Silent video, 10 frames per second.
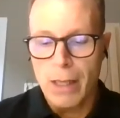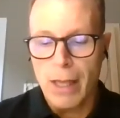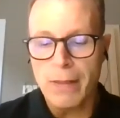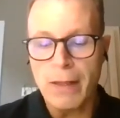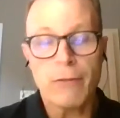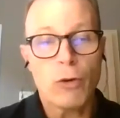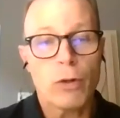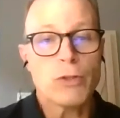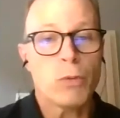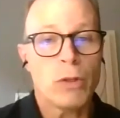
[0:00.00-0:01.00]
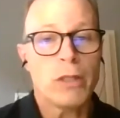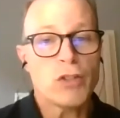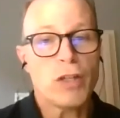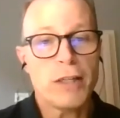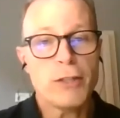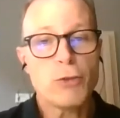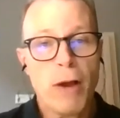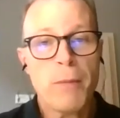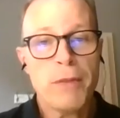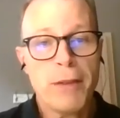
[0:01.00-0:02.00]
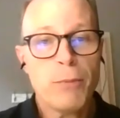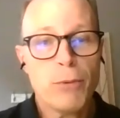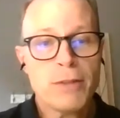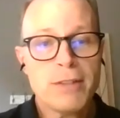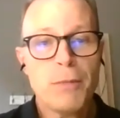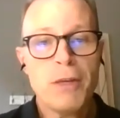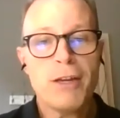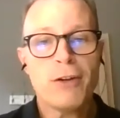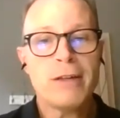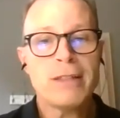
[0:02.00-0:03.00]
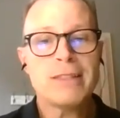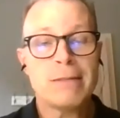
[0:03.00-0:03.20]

And then, of course, we'll study the drama, The Importance of Being Earnest,